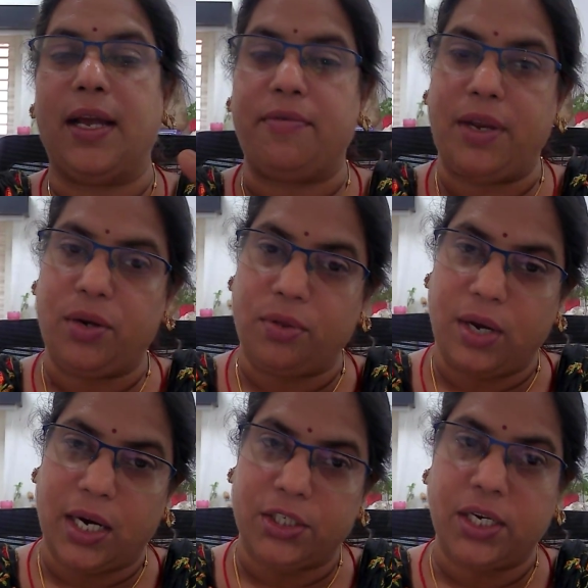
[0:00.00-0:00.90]
Every
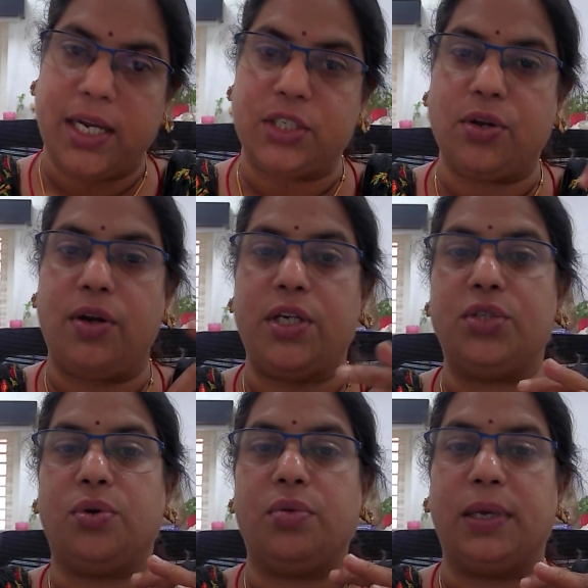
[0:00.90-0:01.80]
rudraksha has got its
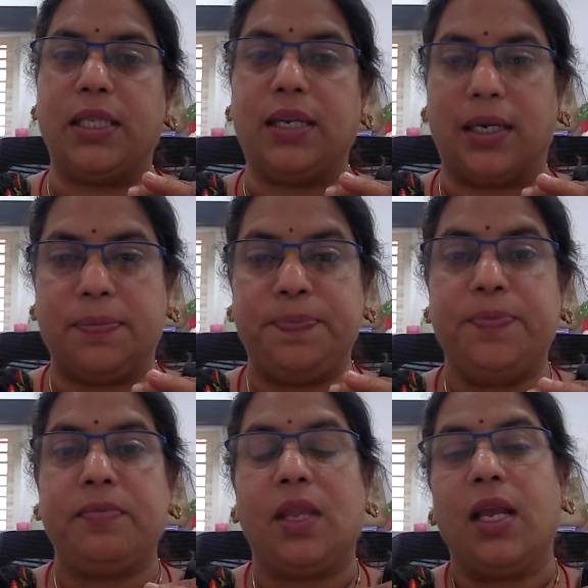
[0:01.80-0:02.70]
own mantra.
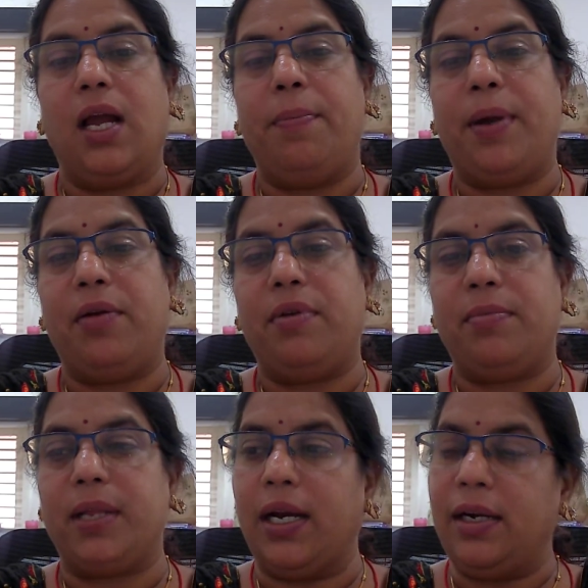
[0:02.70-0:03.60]
Apart
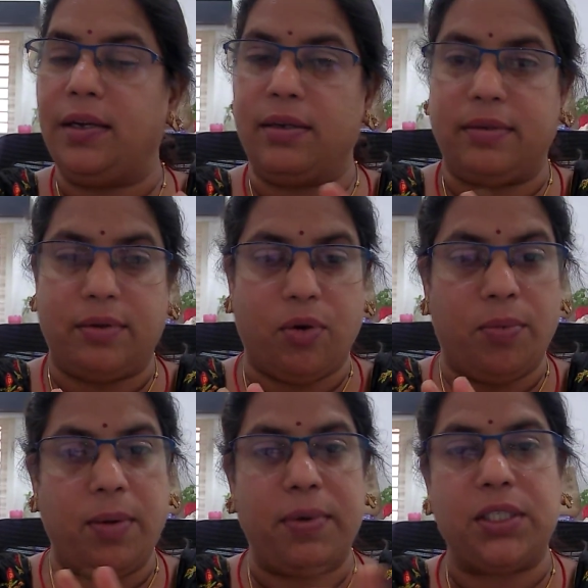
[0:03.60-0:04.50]
from that, Om
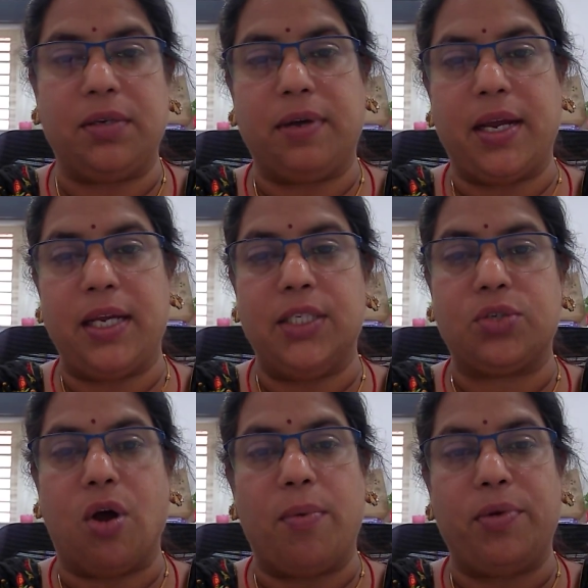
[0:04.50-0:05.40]
Namah Shivaya is
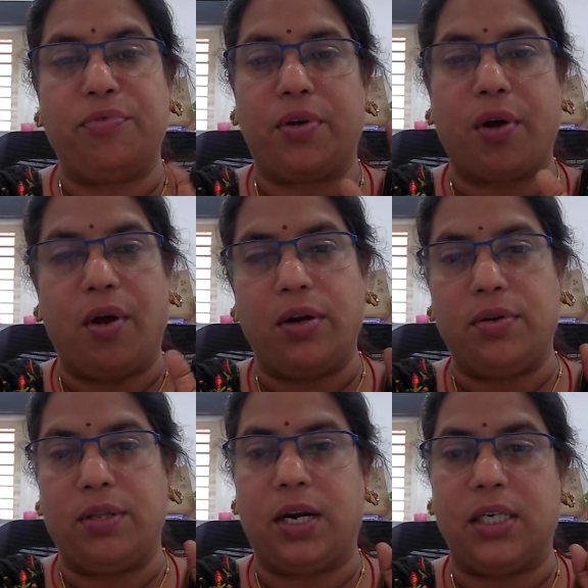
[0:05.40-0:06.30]
common for all
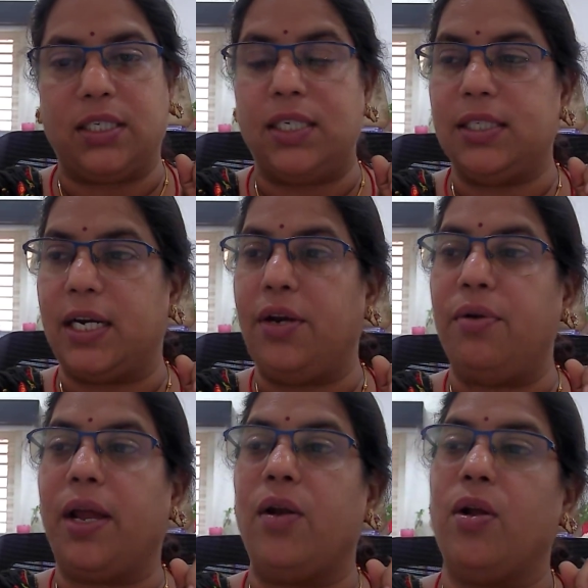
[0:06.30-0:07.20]
rudrakshas, and you
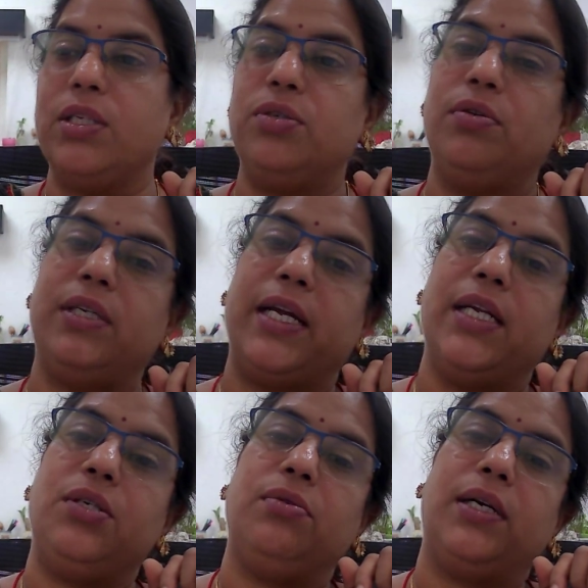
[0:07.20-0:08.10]
can also take
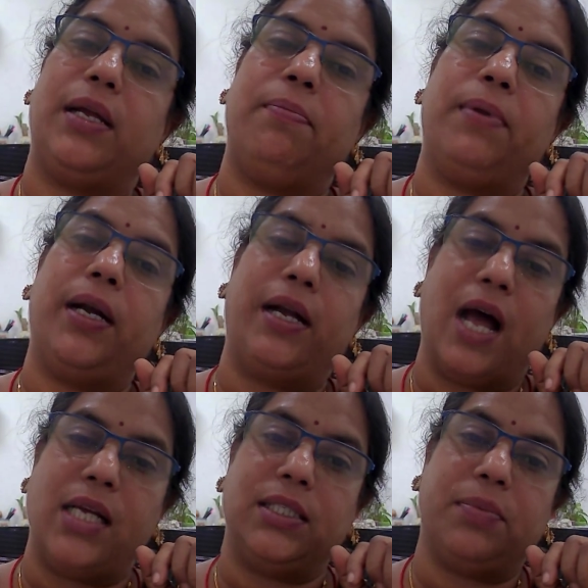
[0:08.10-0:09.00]
it to a temple and
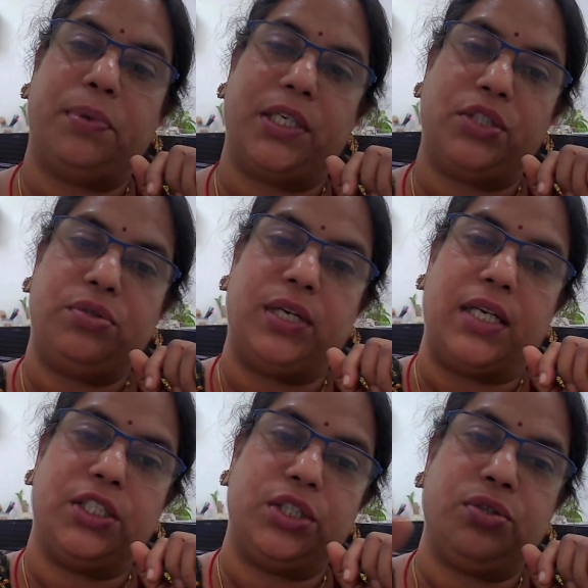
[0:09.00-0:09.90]
ask the priest to
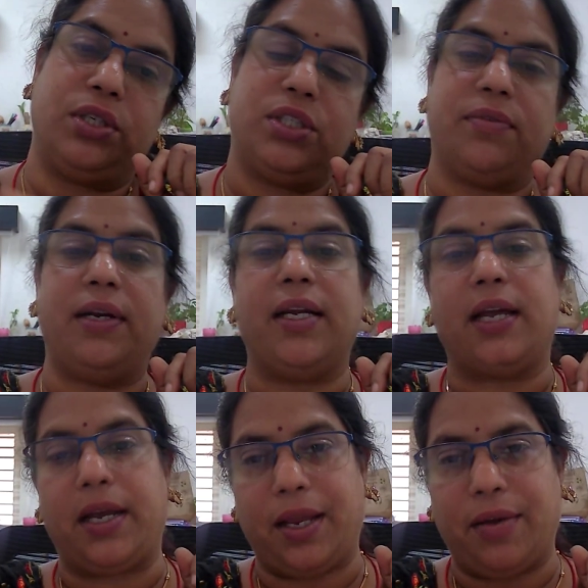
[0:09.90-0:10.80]
touch it to the Shivling
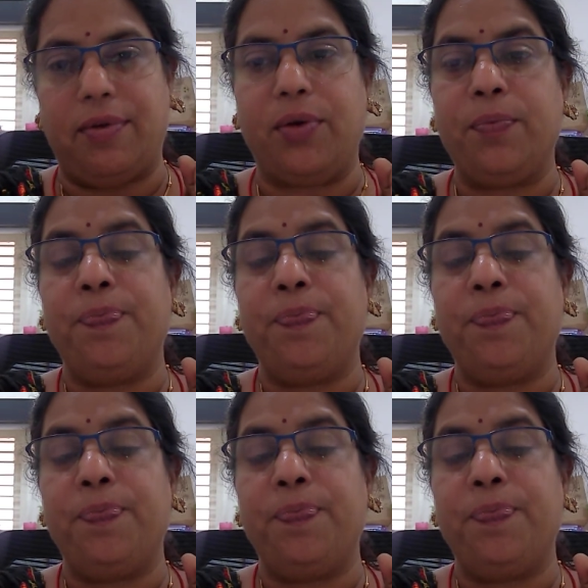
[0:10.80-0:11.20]
and give you.